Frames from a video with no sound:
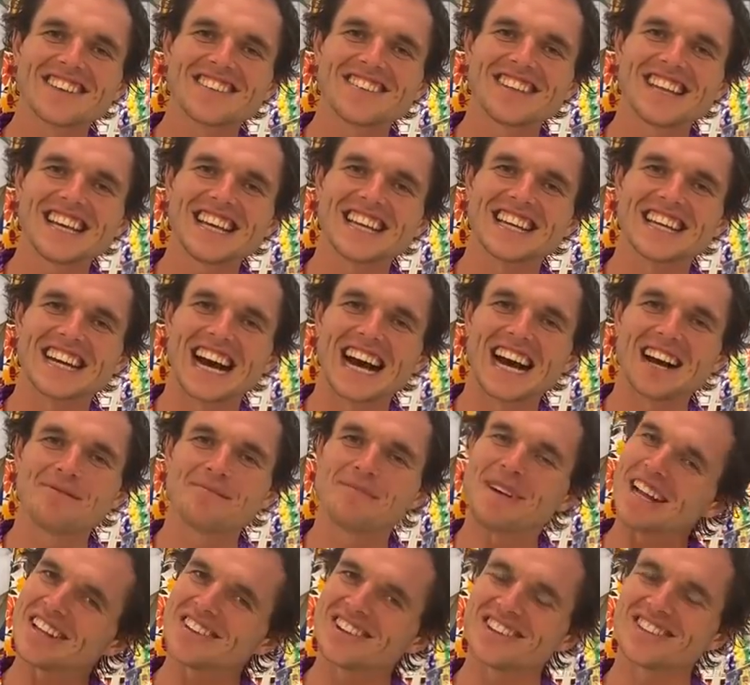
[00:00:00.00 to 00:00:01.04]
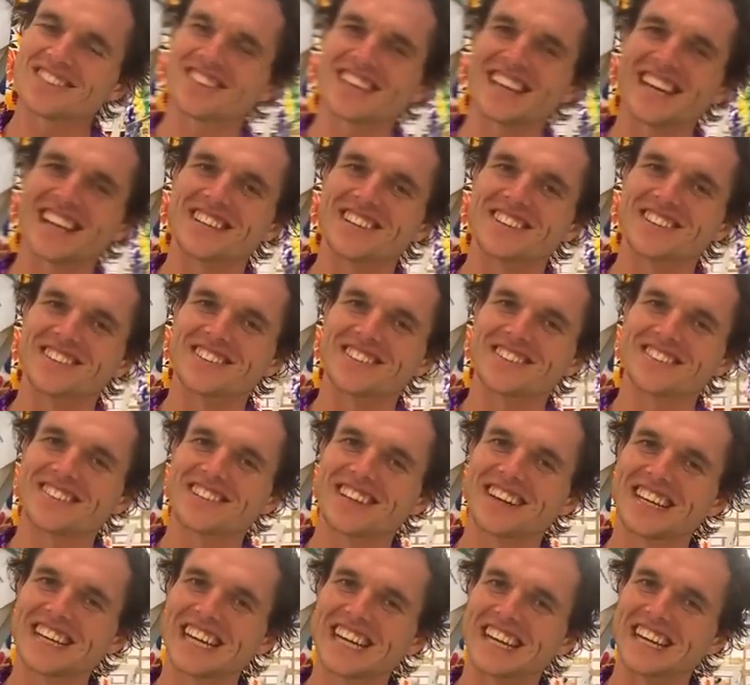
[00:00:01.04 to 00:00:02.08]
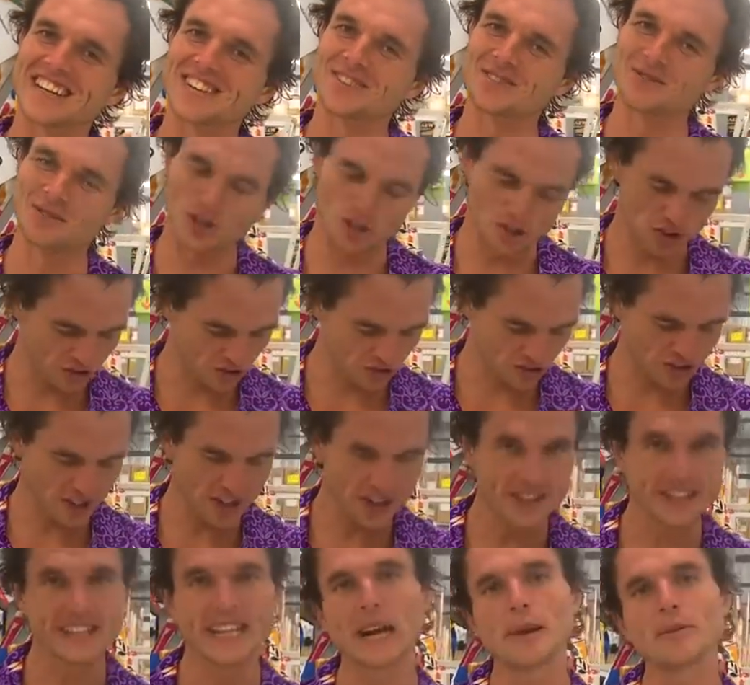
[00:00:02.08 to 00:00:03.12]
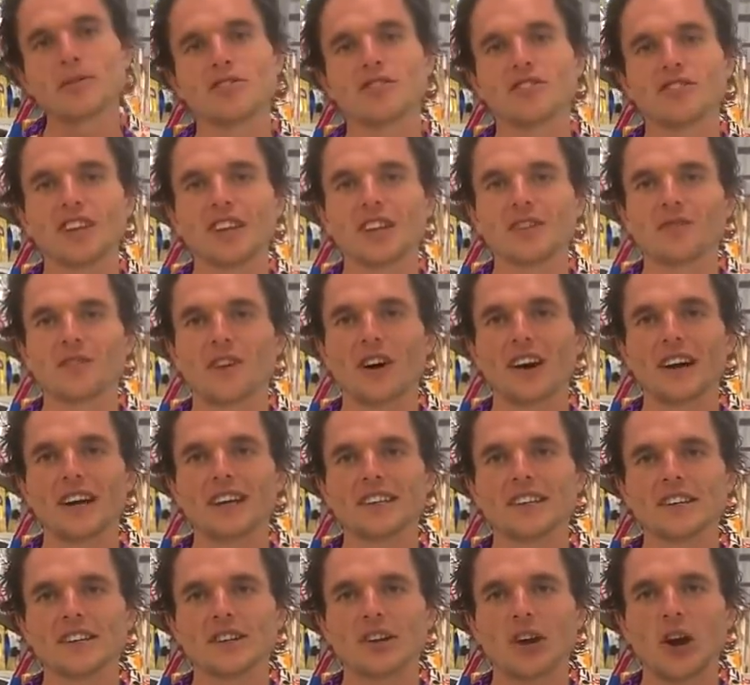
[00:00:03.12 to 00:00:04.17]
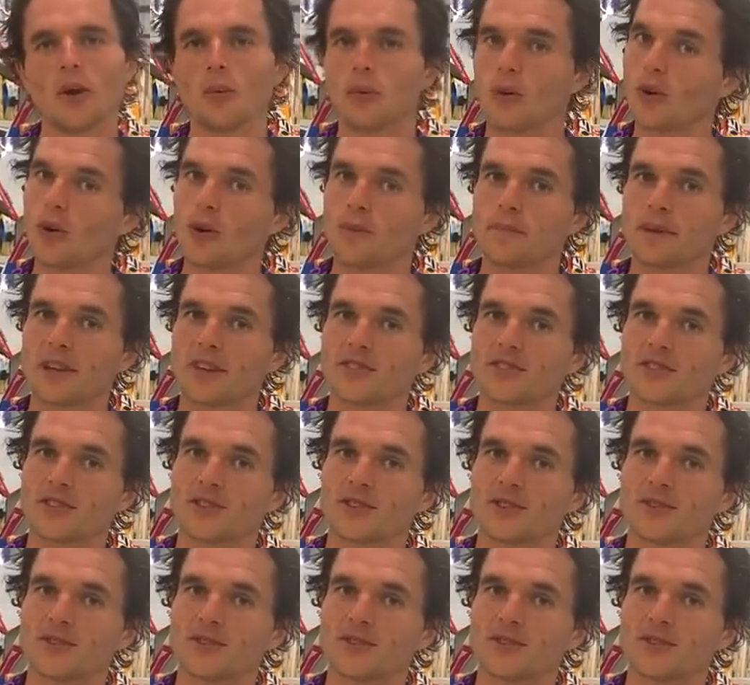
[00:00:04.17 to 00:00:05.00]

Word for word: See, I have magic skills. So yeah, we got the shirt. Now we just need to find a water pistol.